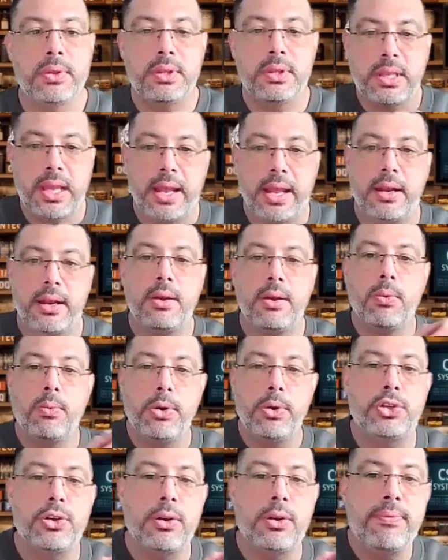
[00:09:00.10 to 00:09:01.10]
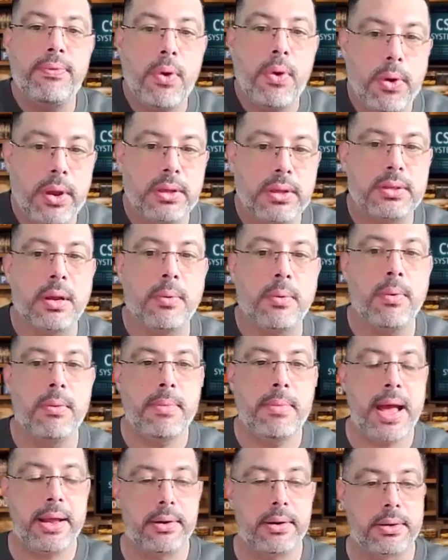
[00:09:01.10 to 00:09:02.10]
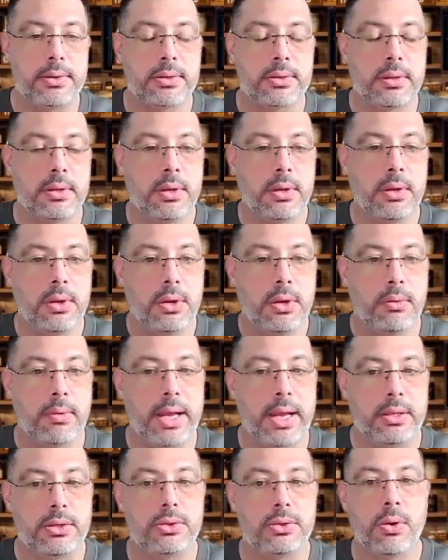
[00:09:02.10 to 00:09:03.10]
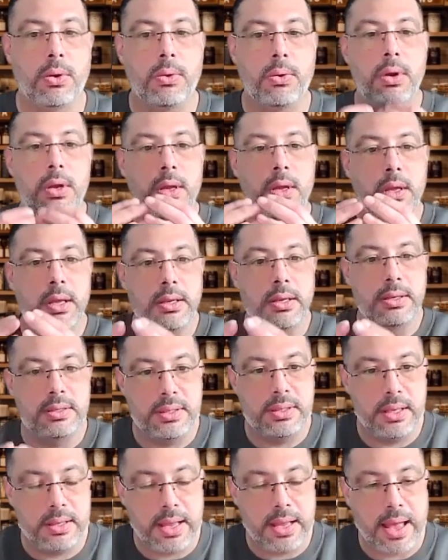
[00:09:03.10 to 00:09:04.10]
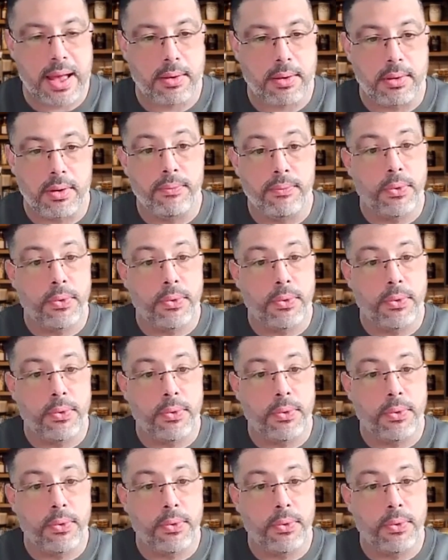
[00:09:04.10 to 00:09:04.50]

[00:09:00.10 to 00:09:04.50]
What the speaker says: then we should focus on what matters, right? So sit down.